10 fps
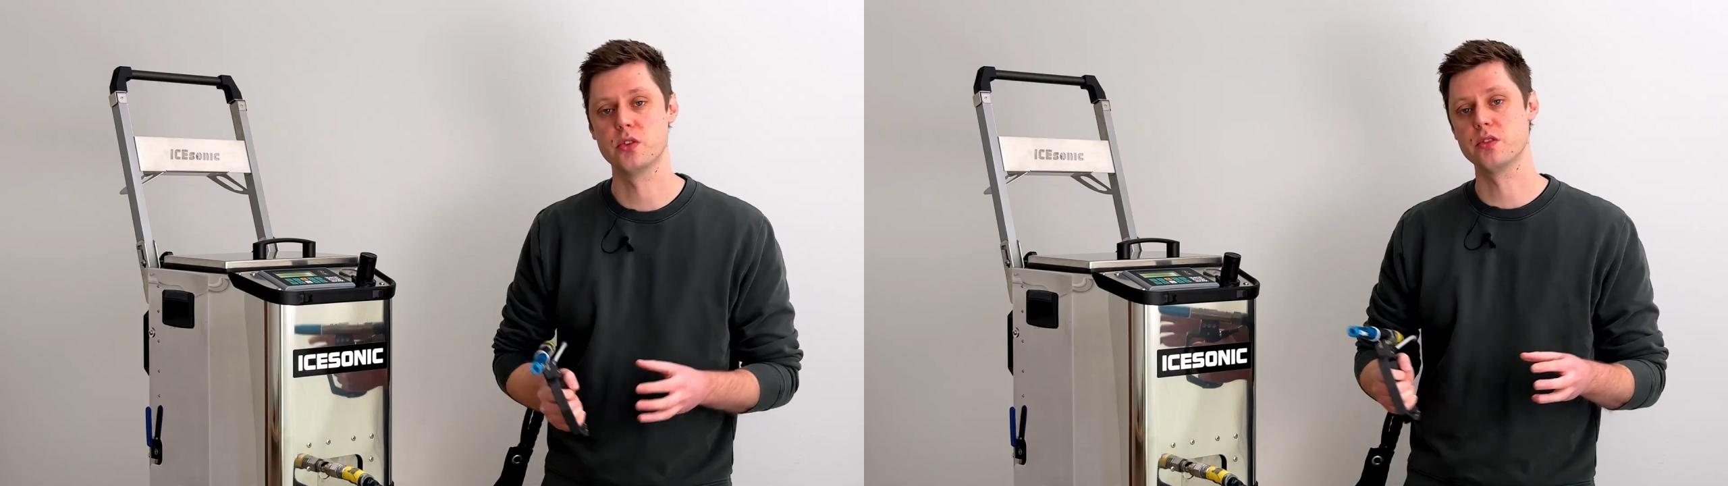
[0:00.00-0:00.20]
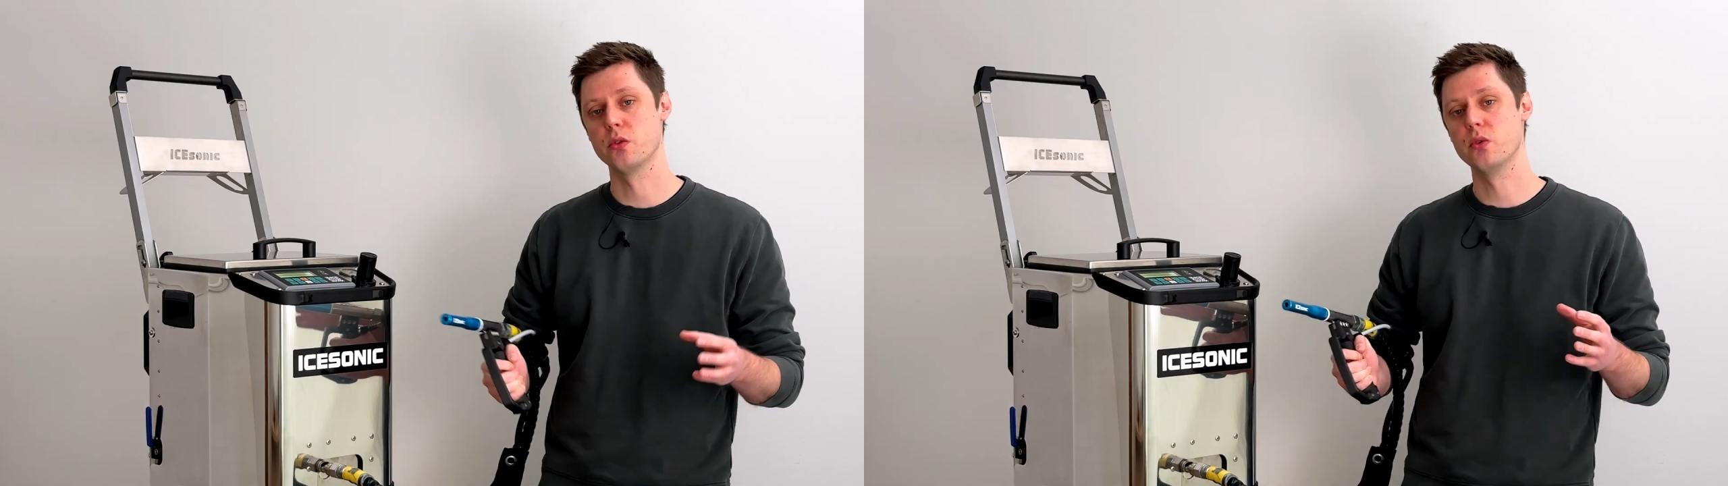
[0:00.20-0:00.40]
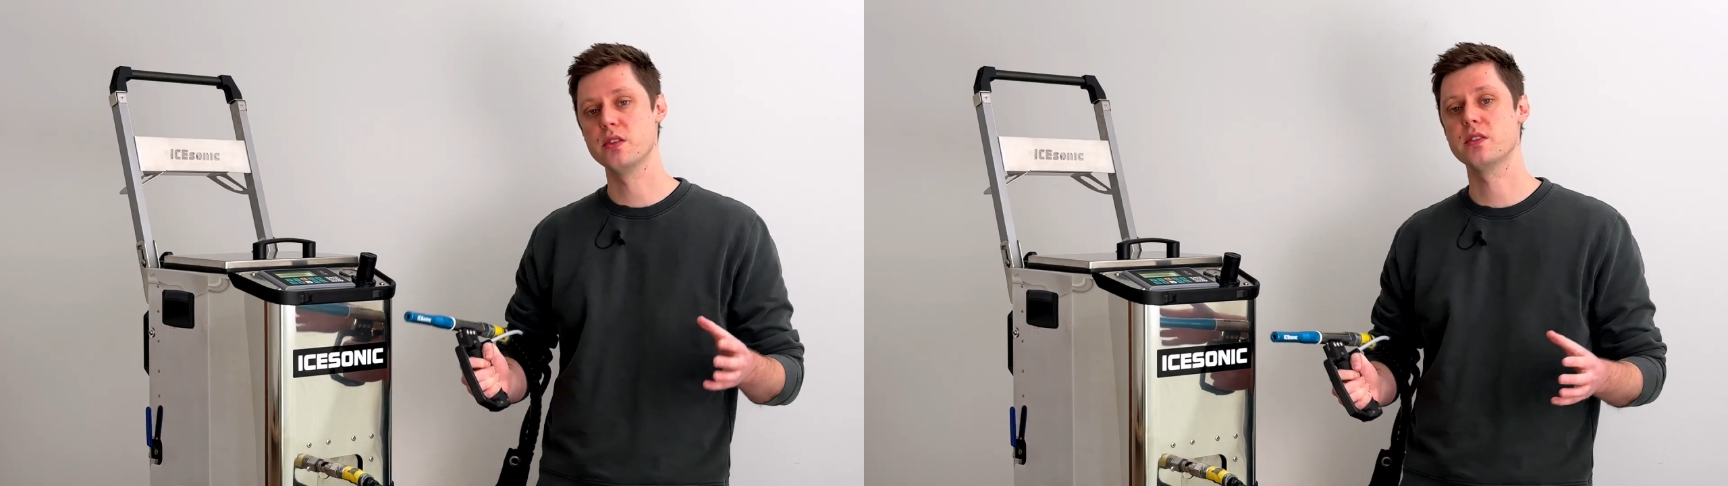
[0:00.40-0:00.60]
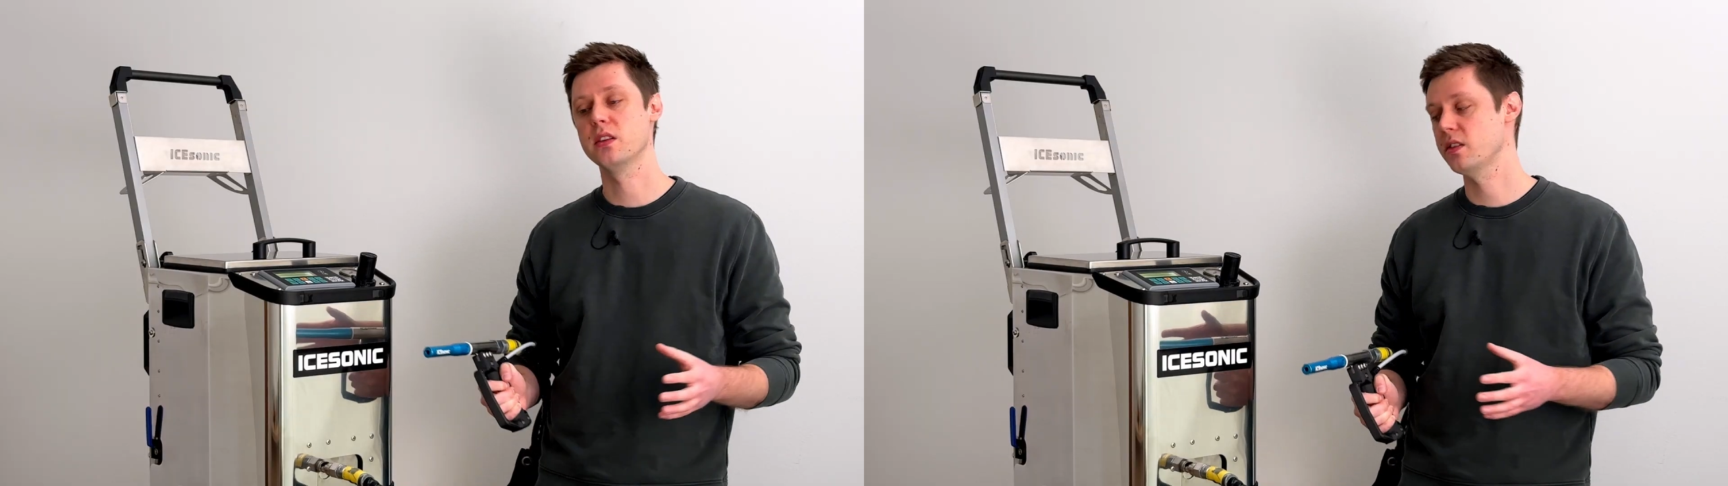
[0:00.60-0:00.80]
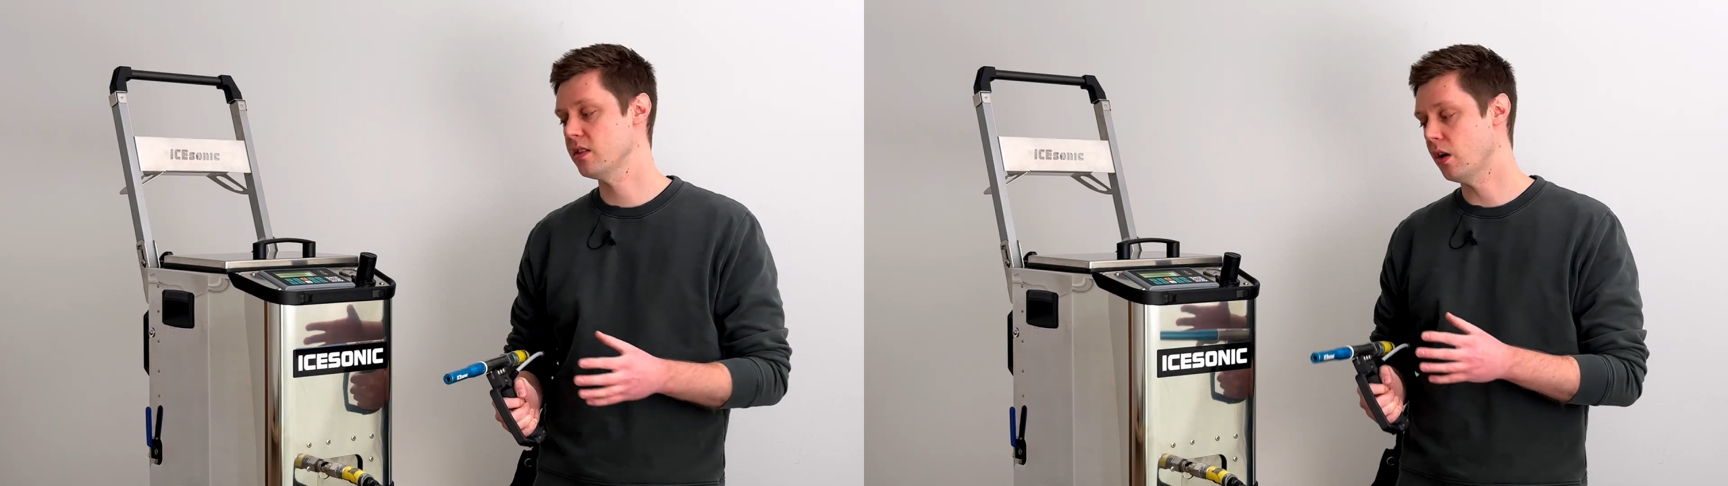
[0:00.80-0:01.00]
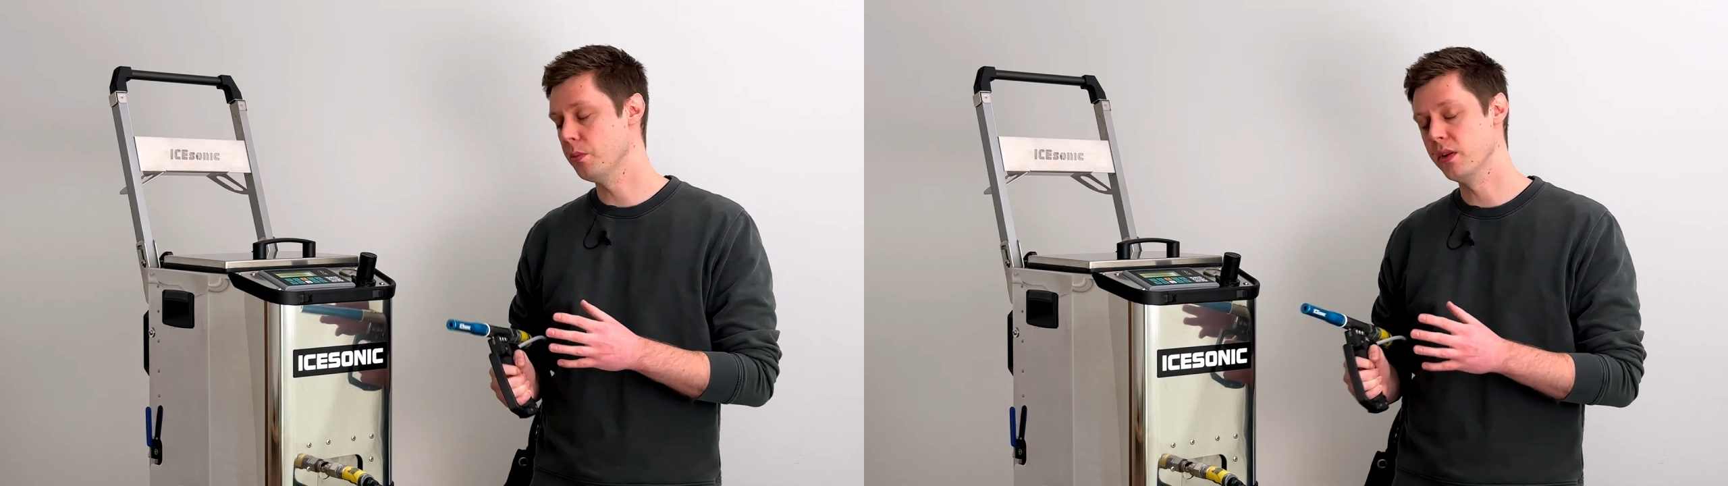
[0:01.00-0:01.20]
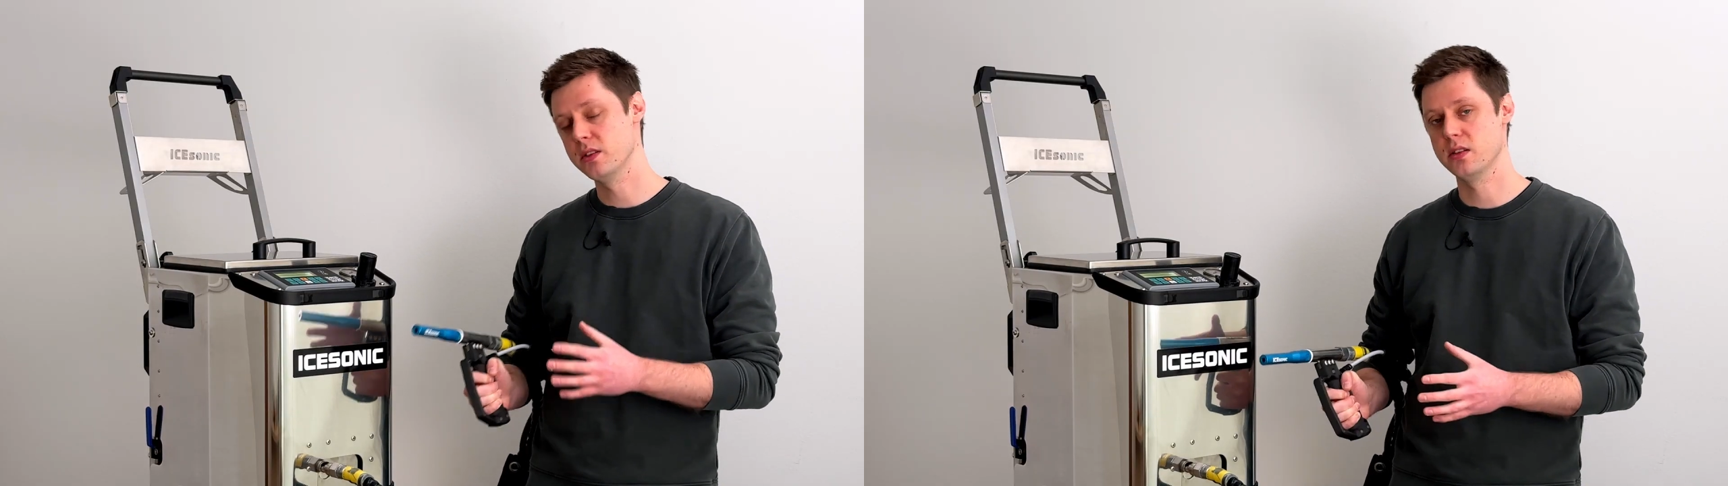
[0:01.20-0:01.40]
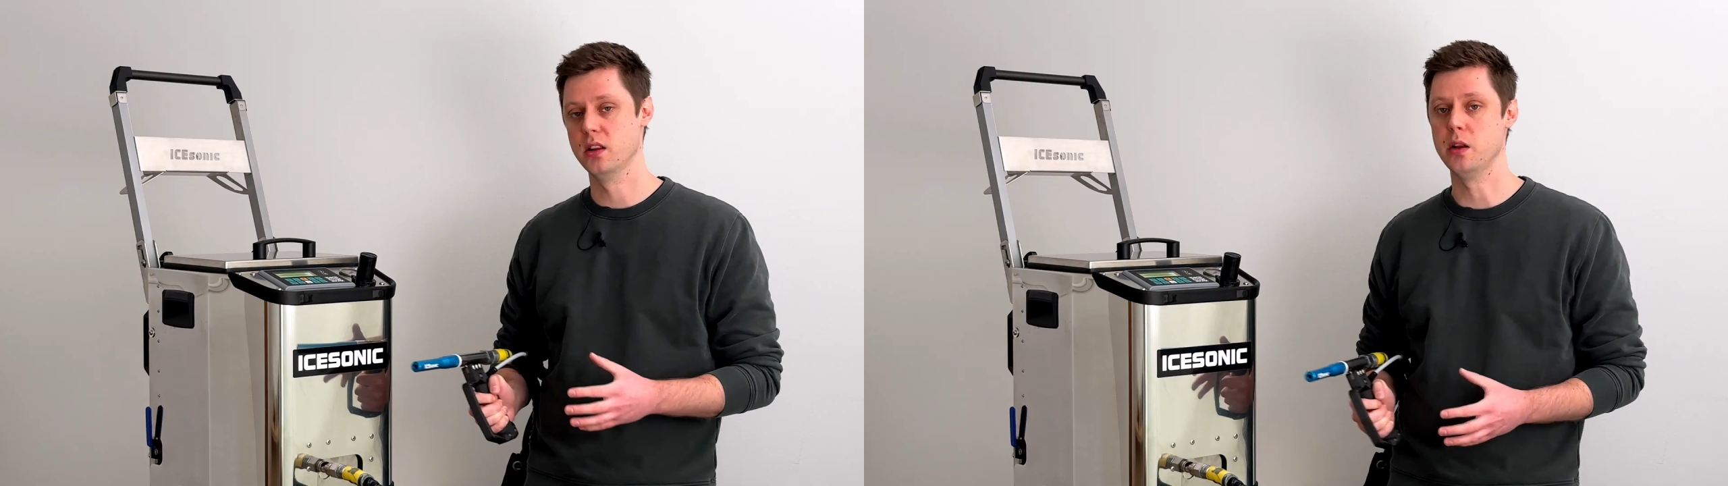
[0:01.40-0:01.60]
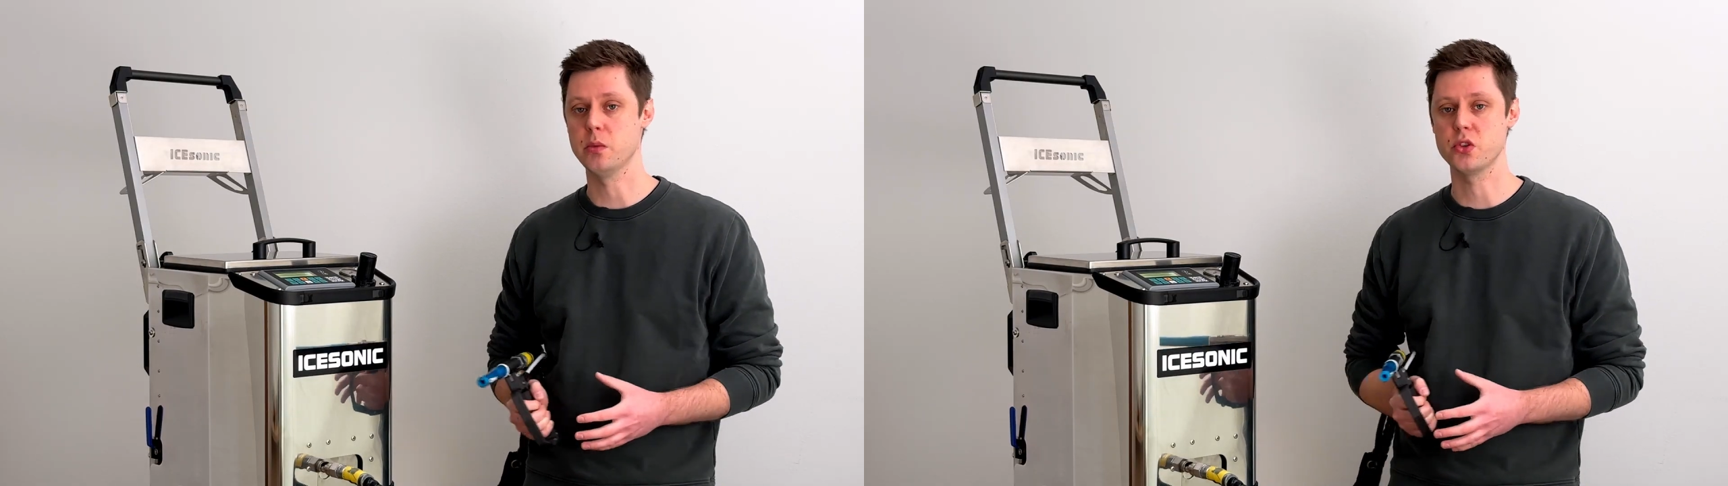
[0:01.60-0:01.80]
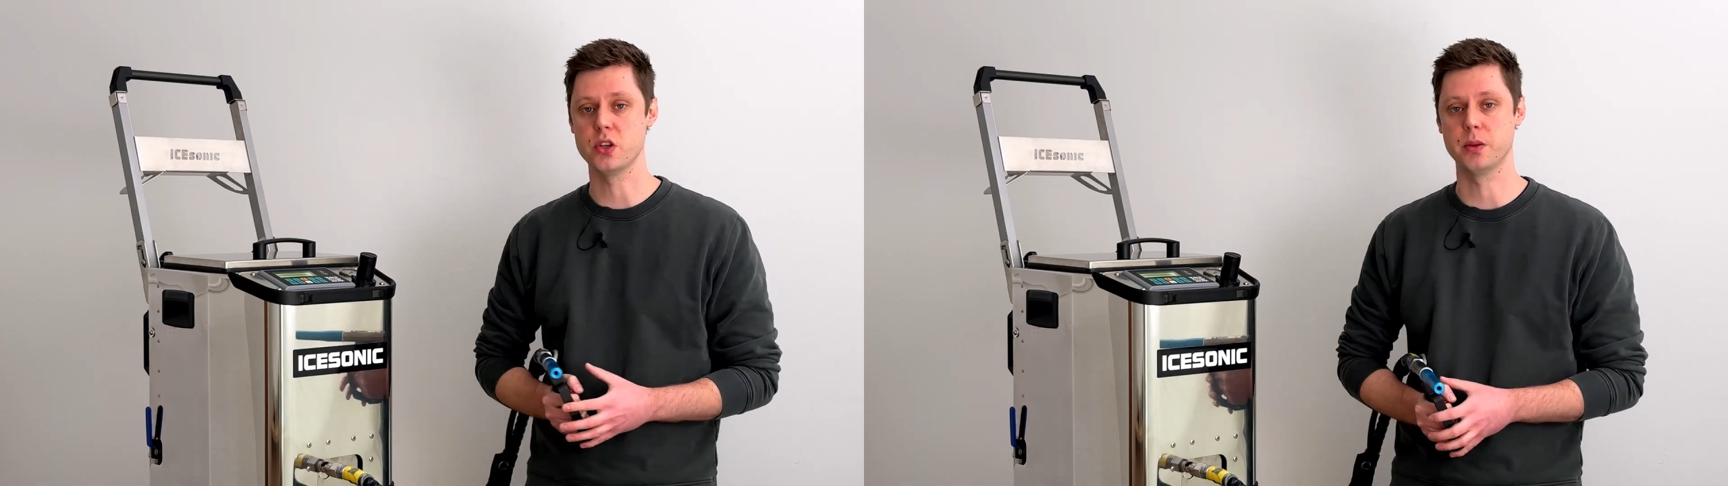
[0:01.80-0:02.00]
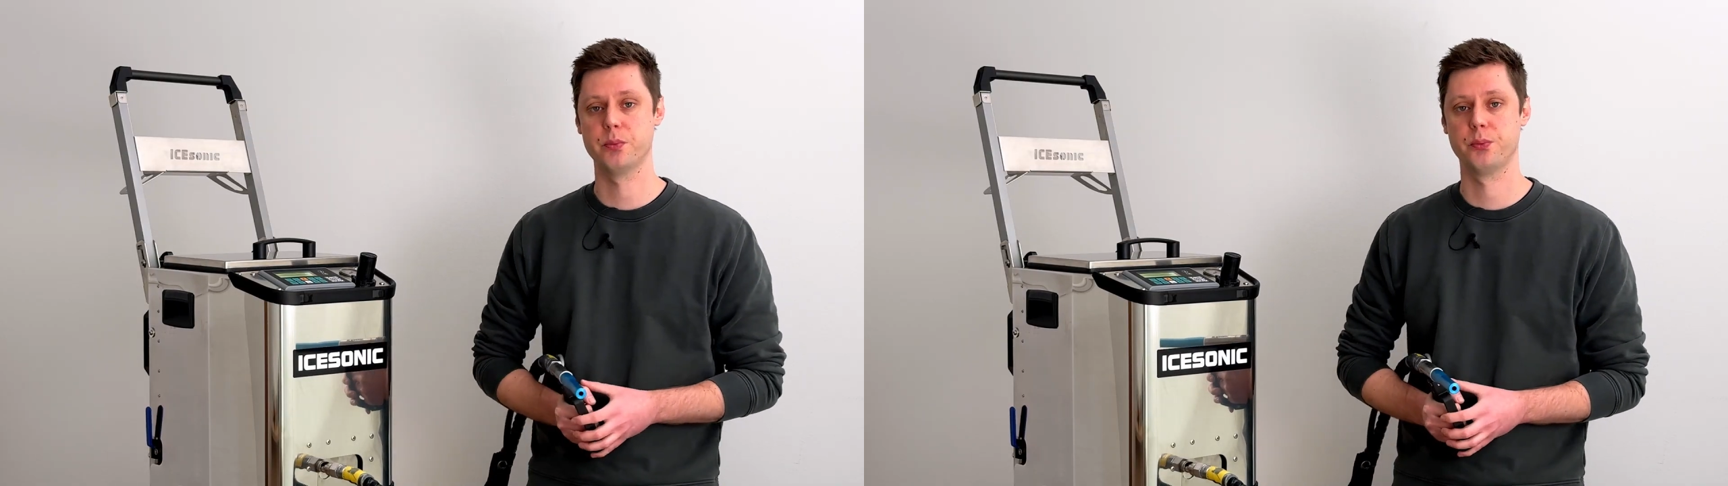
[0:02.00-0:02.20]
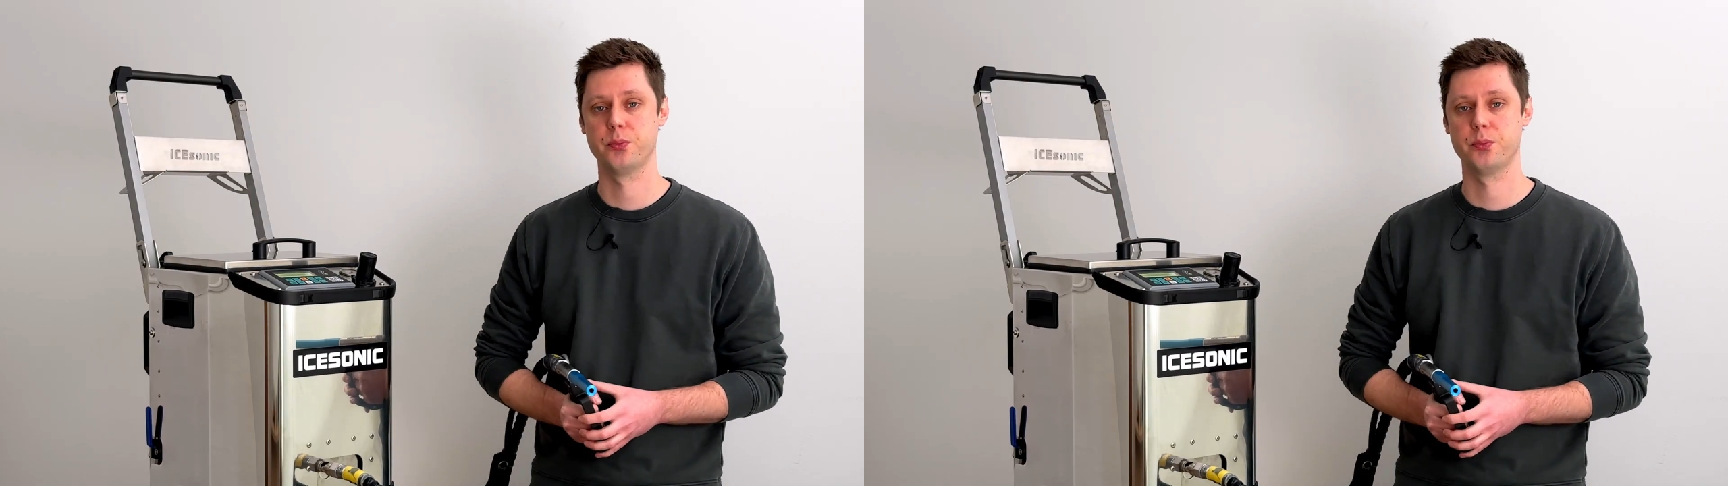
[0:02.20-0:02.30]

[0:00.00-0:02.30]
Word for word: which is the reason it's our best selling machine.